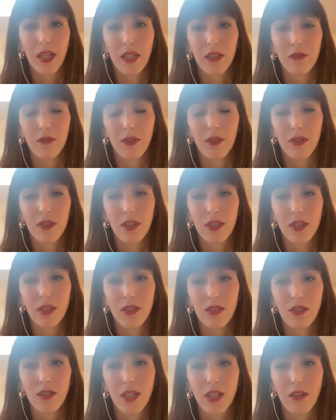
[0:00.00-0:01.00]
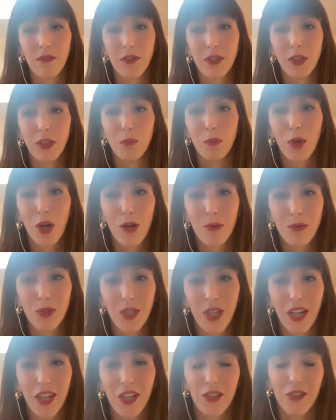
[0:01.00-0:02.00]
and if our listeners have seen
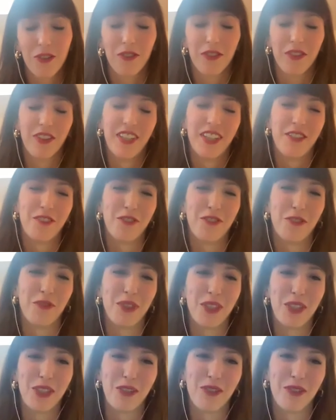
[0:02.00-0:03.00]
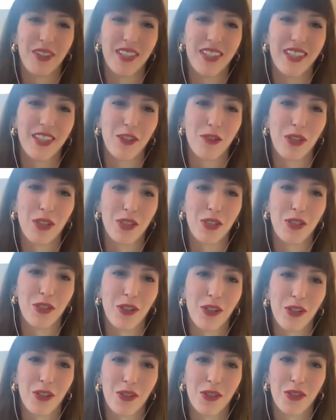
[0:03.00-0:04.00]
Bombshell or they're familiar with the Gretchen
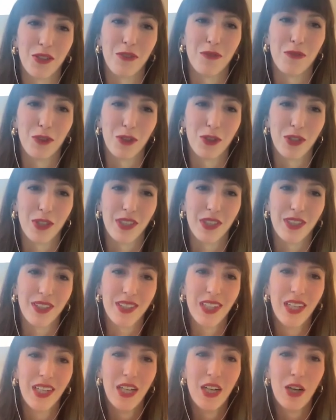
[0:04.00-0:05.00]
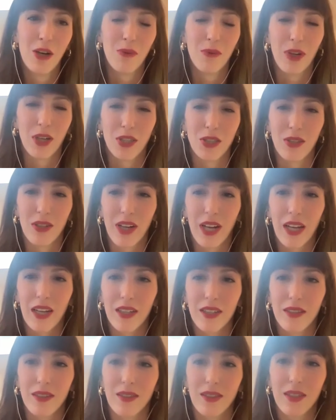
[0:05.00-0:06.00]
Carlson versus Roger
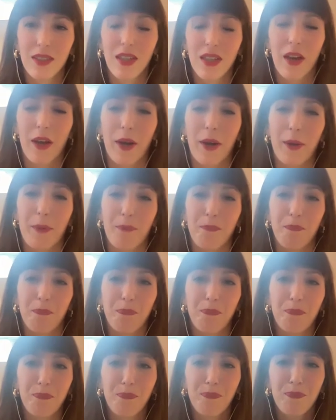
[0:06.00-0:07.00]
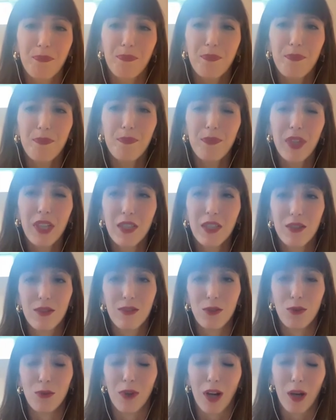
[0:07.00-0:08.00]
Ailes. Um,
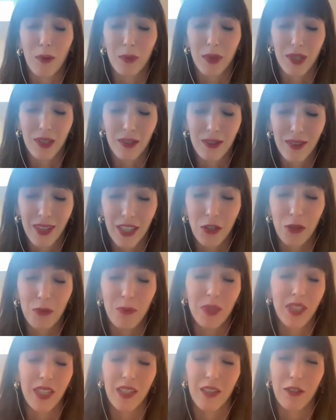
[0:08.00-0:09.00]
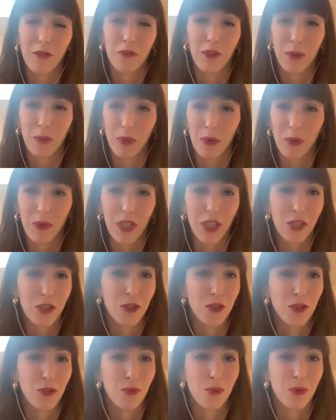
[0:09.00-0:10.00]
drama. I don't mean that in a flippant way. It's
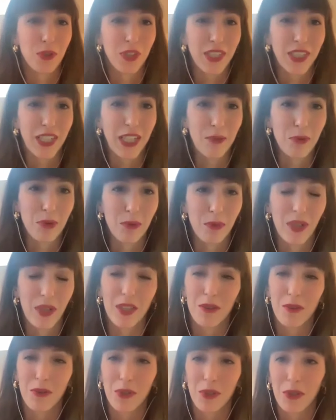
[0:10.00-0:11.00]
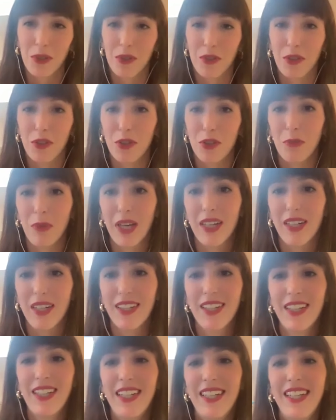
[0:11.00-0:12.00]
just the word that came to mind. It was certainly
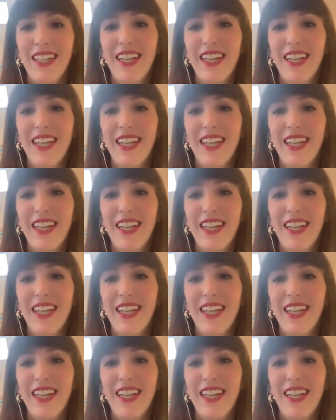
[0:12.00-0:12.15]
dramatic.